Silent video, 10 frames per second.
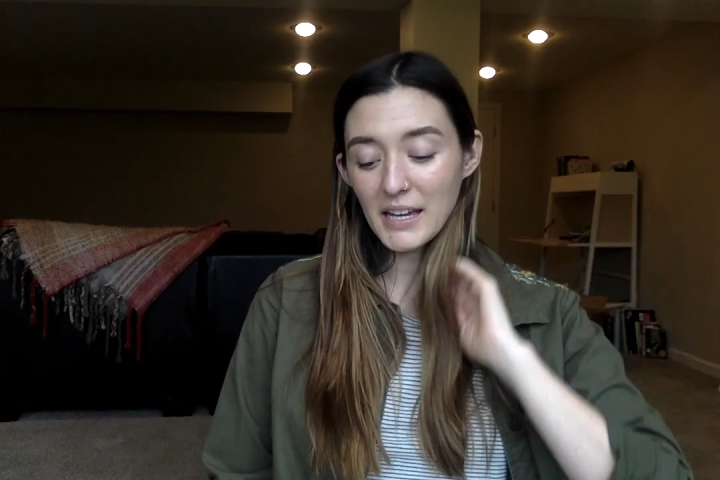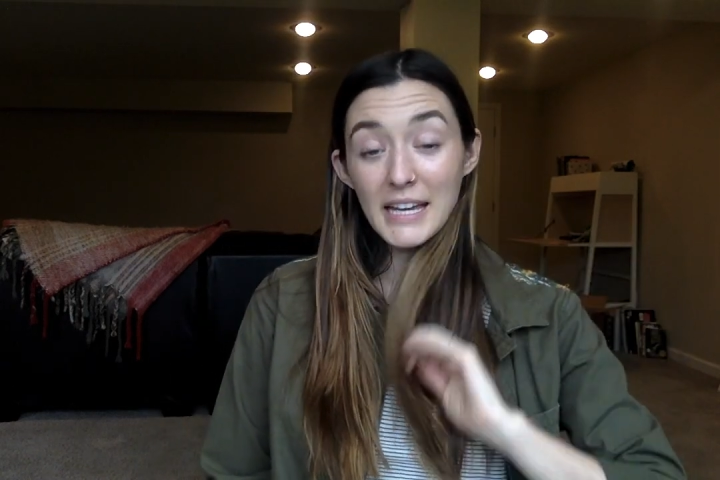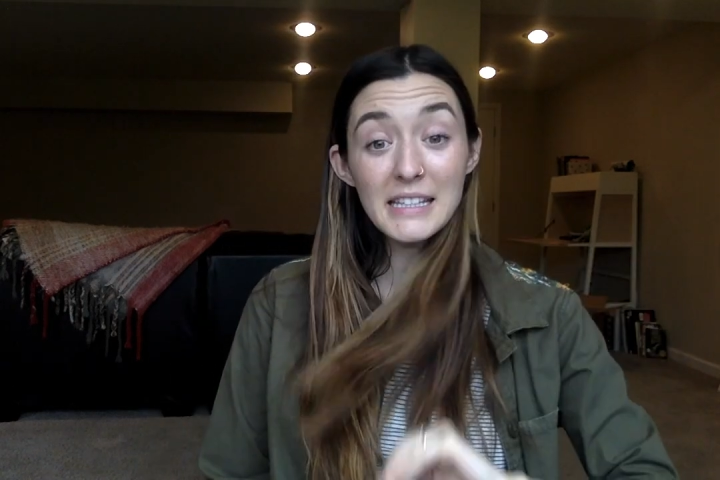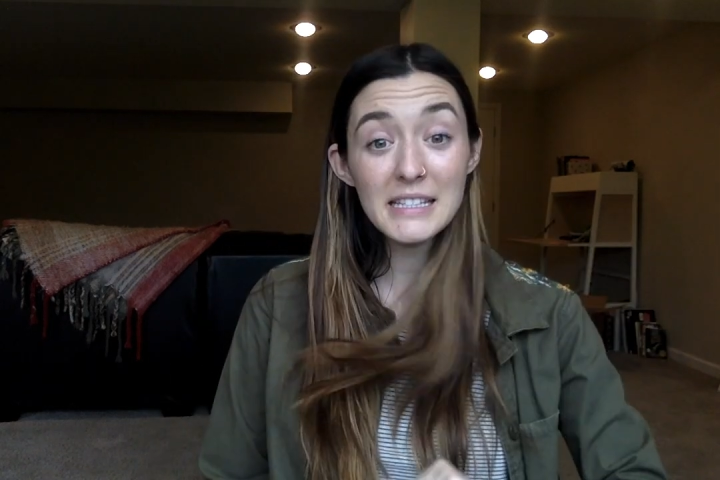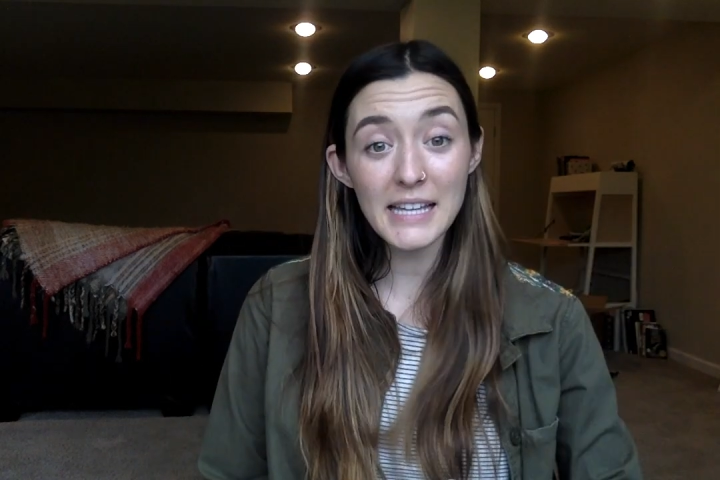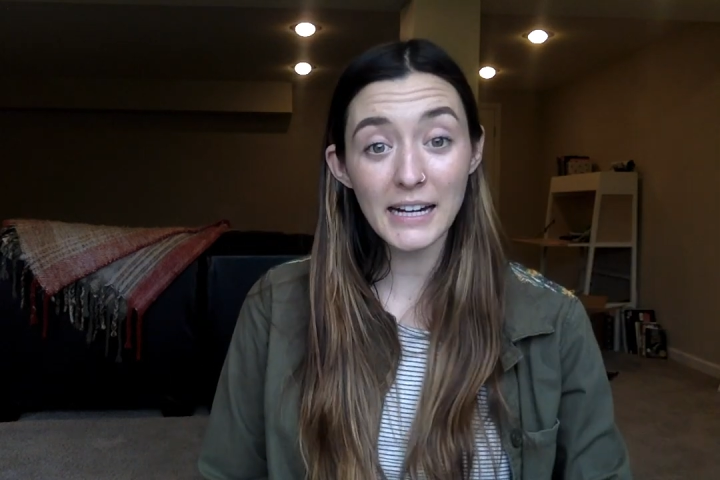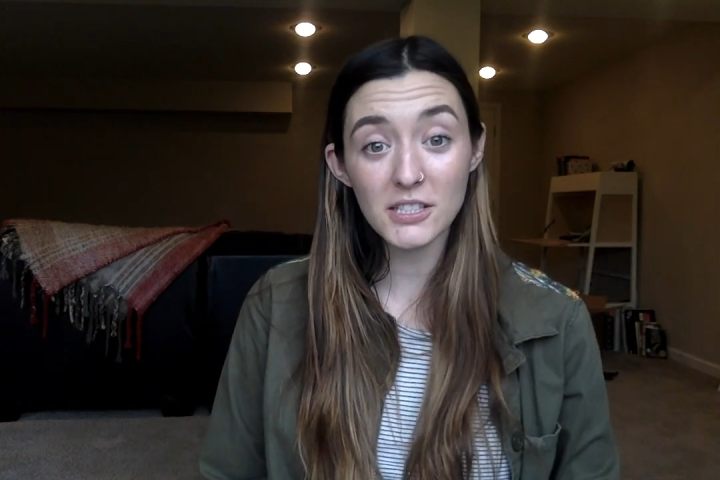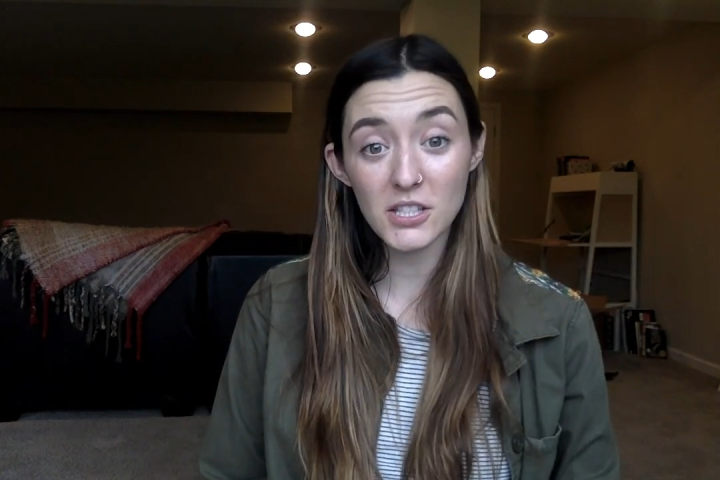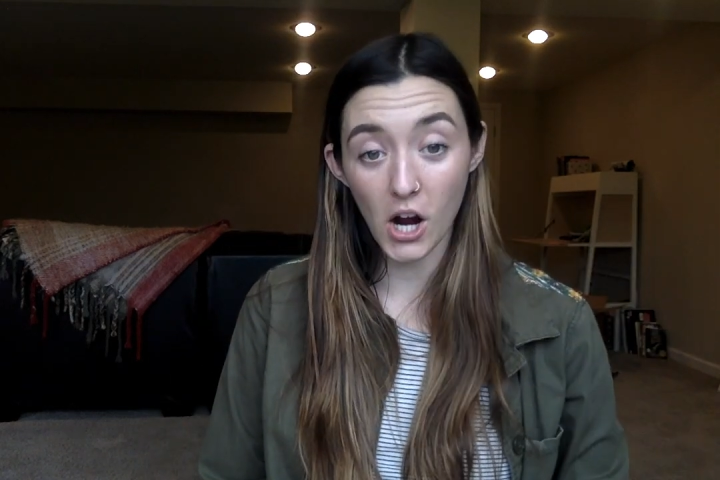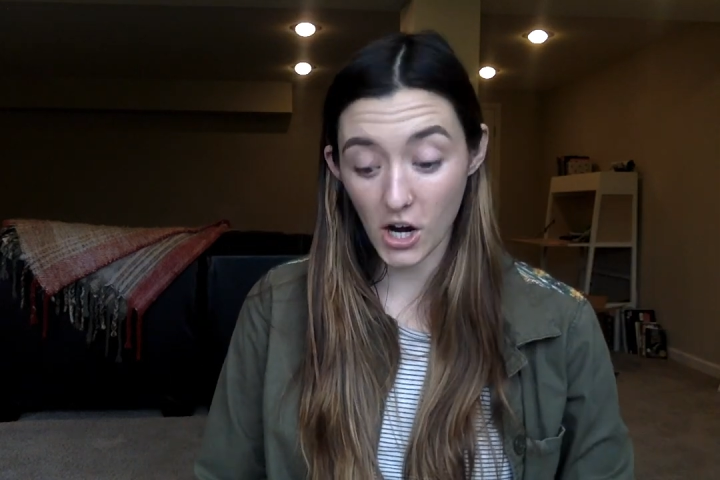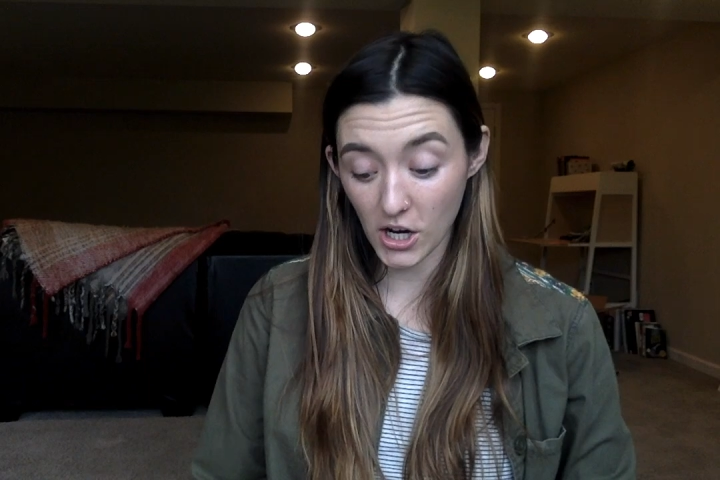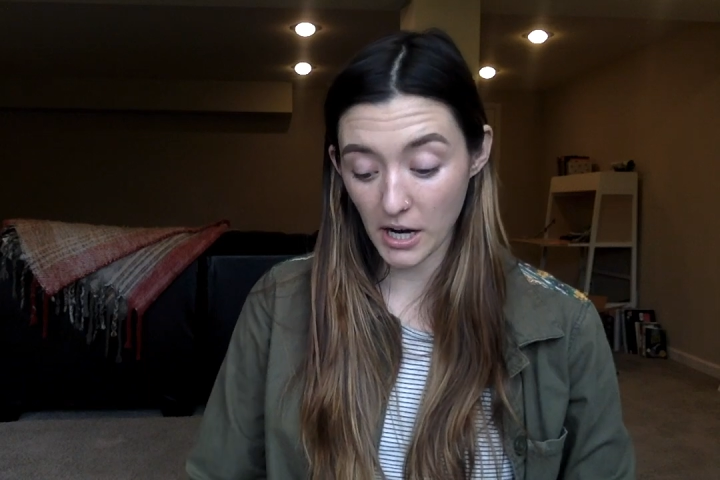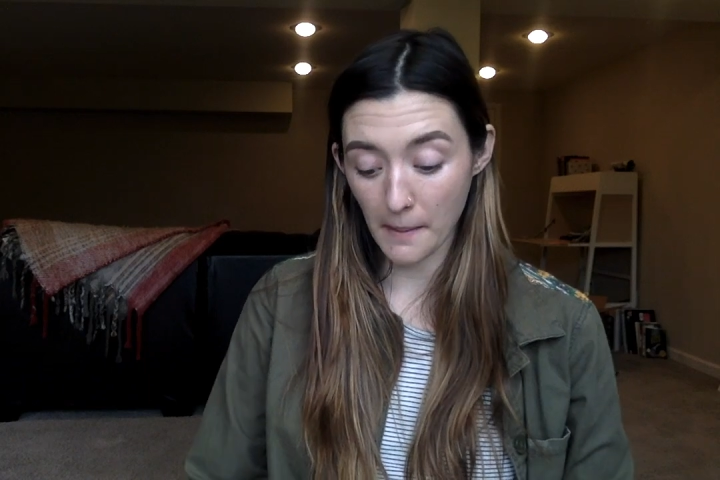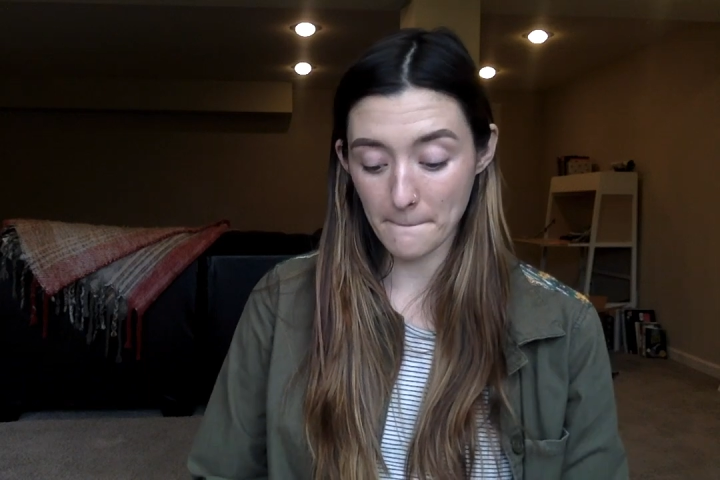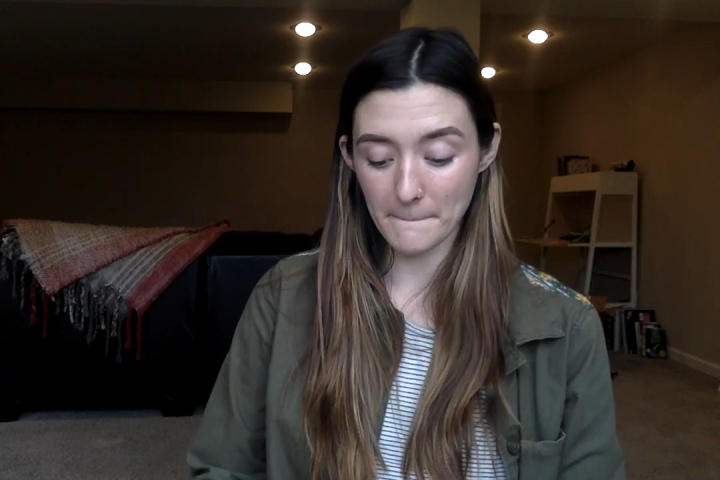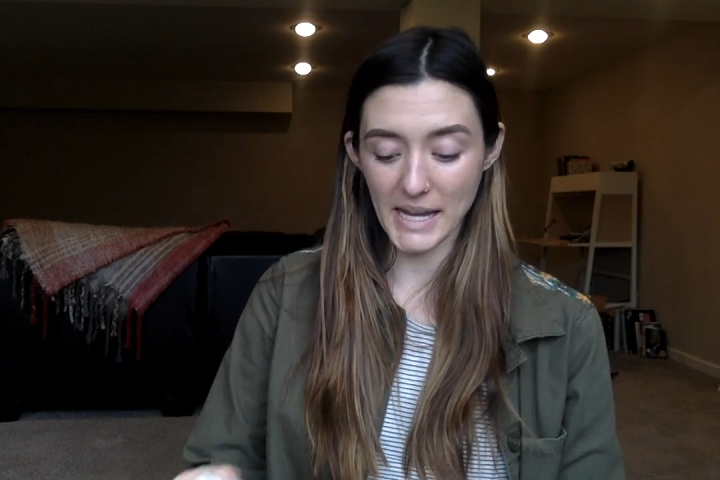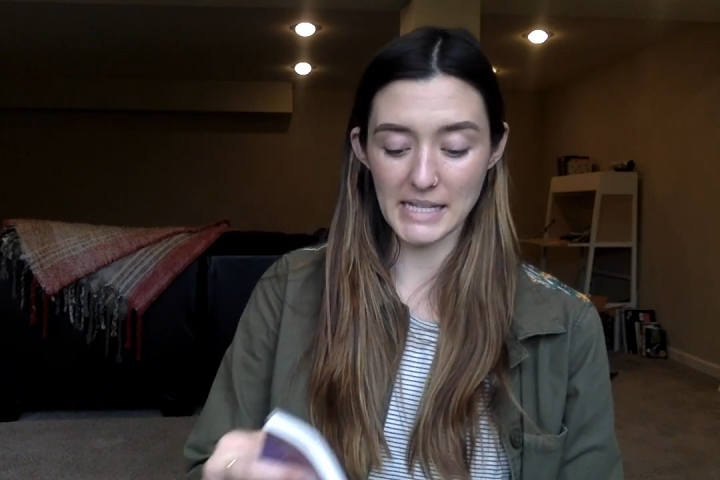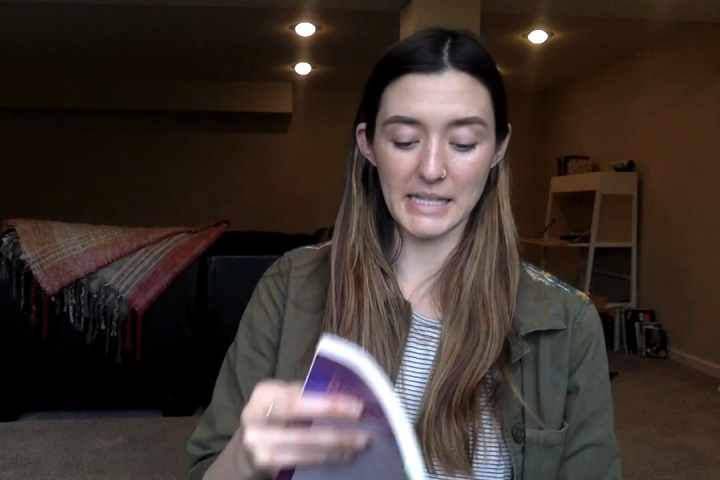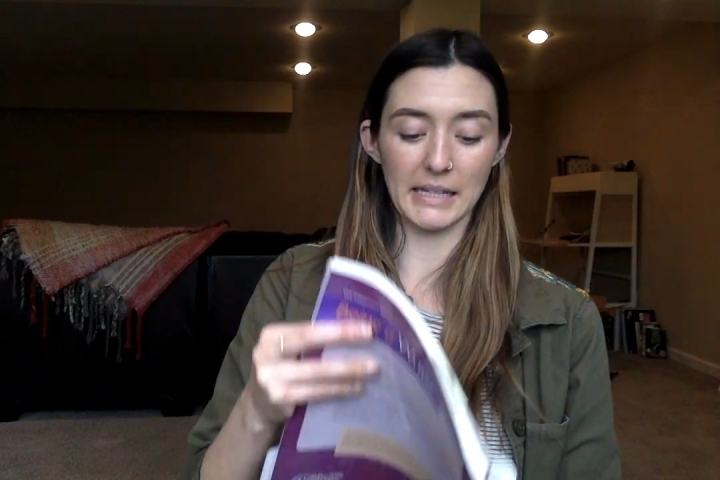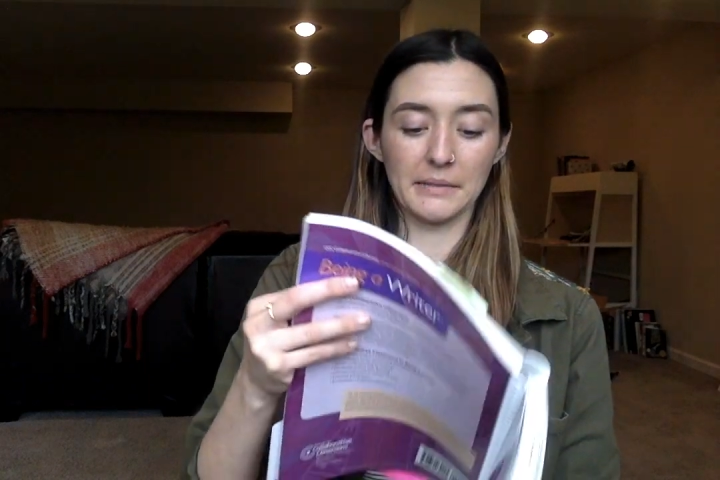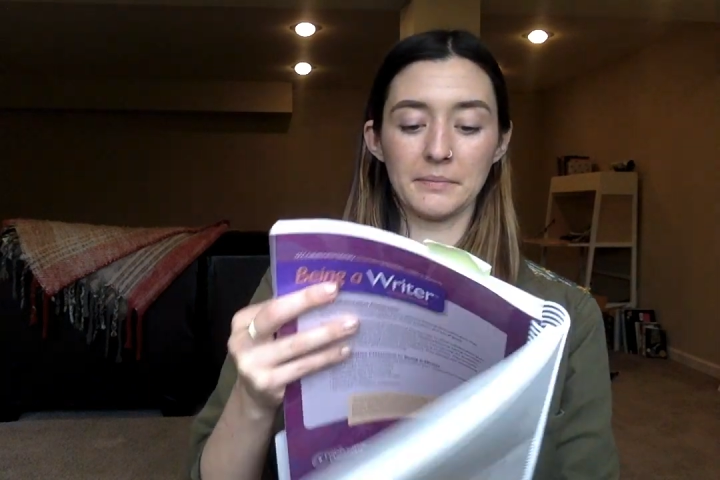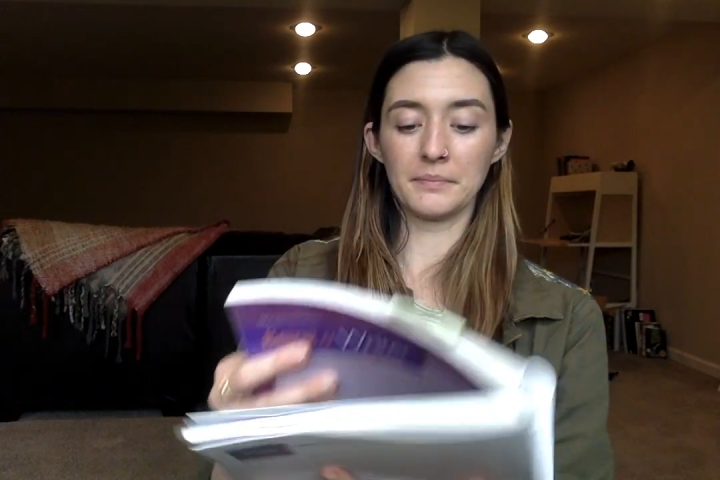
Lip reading: Insects are amazing.